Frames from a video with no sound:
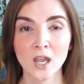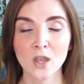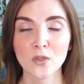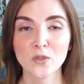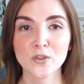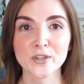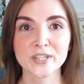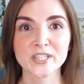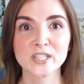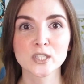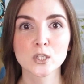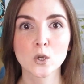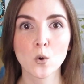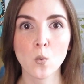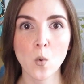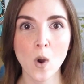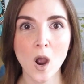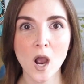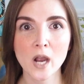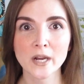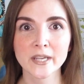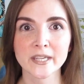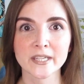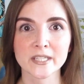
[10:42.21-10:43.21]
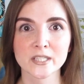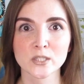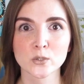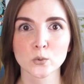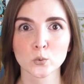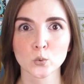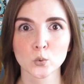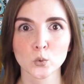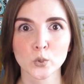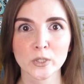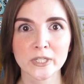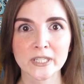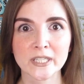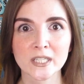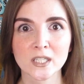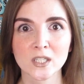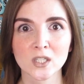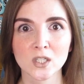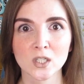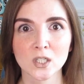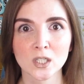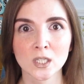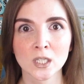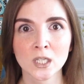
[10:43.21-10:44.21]
The squonk is
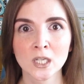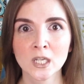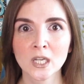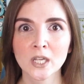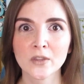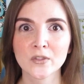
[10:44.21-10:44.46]
real.